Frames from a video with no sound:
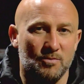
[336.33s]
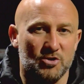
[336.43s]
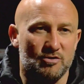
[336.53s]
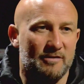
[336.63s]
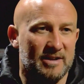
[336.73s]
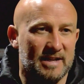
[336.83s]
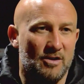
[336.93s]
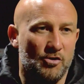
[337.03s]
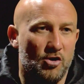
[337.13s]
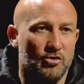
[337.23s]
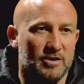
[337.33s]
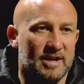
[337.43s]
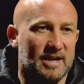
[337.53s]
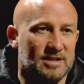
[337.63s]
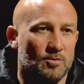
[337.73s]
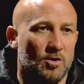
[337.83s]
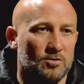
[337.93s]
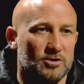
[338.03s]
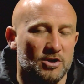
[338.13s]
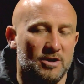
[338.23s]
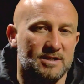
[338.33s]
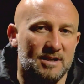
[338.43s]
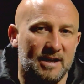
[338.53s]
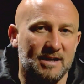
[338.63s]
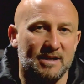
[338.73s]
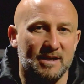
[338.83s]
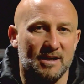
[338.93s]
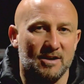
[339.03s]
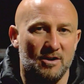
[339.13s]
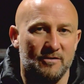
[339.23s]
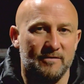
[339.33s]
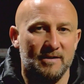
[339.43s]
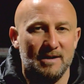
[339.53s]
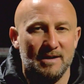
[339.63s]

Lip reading: We're travelling down on the day to Aldershot. It's a later kick-off.